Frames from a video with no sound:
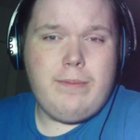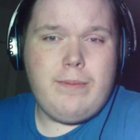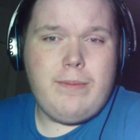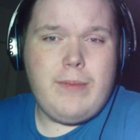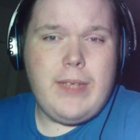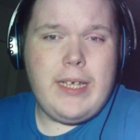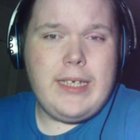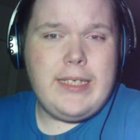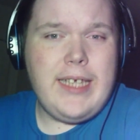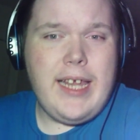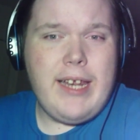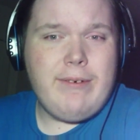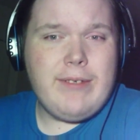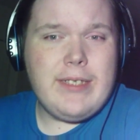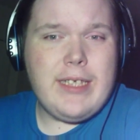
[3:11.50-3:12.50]
they said
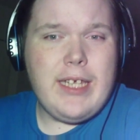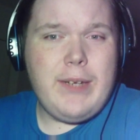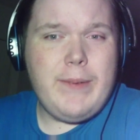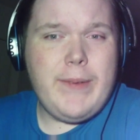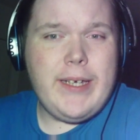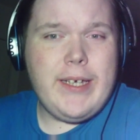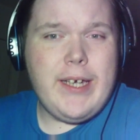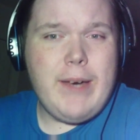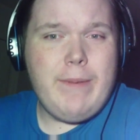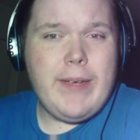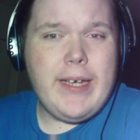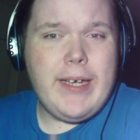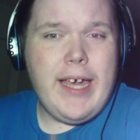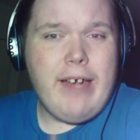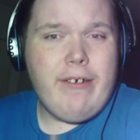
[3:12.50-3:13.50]
it was going to be
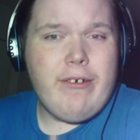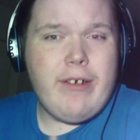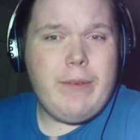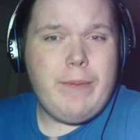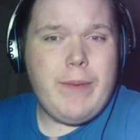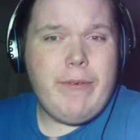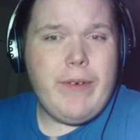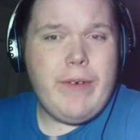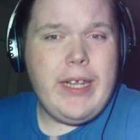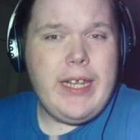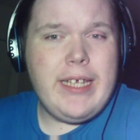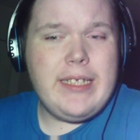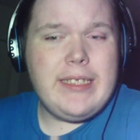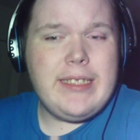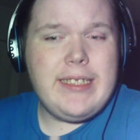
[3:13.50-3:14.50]
comic accurate, but we
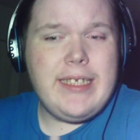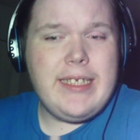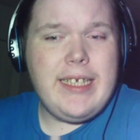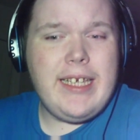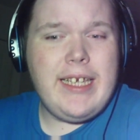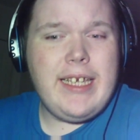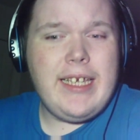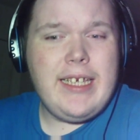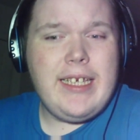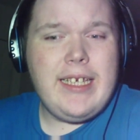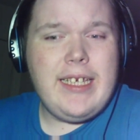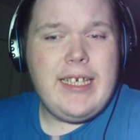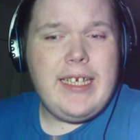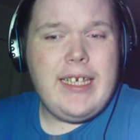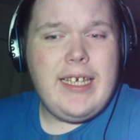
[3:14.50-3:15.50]
didn't see
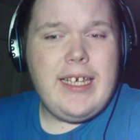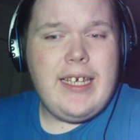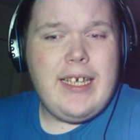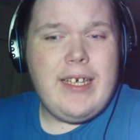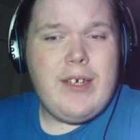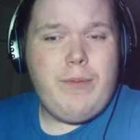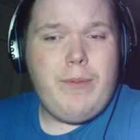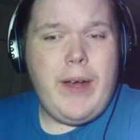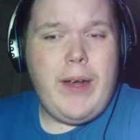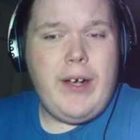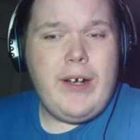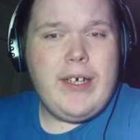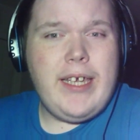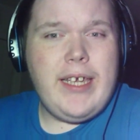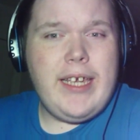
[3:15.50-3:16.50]

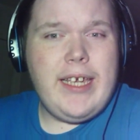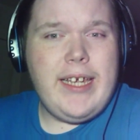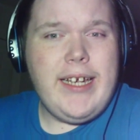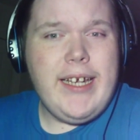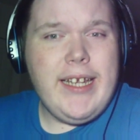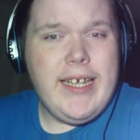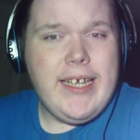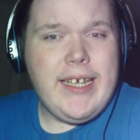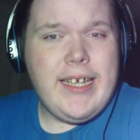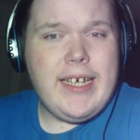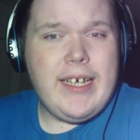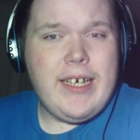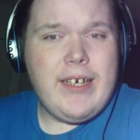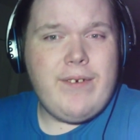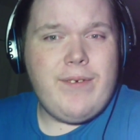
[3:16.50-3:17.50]
barely any
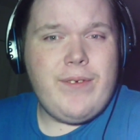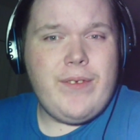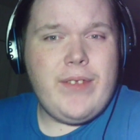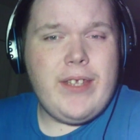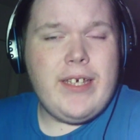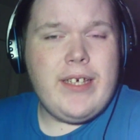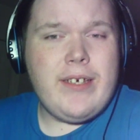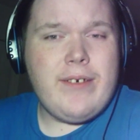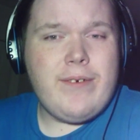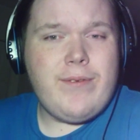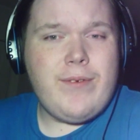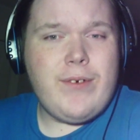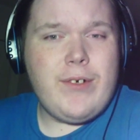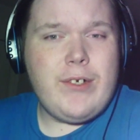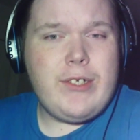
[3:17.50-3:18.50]
of the
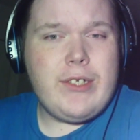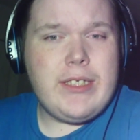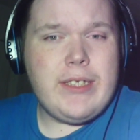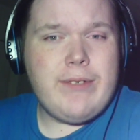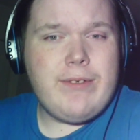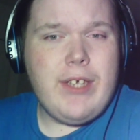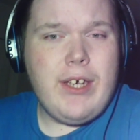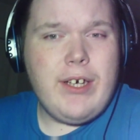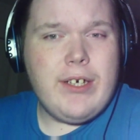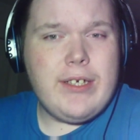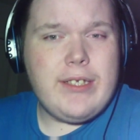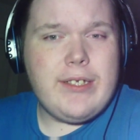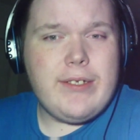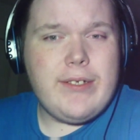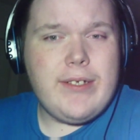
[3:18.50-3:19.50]
Fortress of
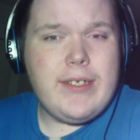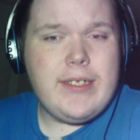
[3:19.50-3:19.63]
Solitude.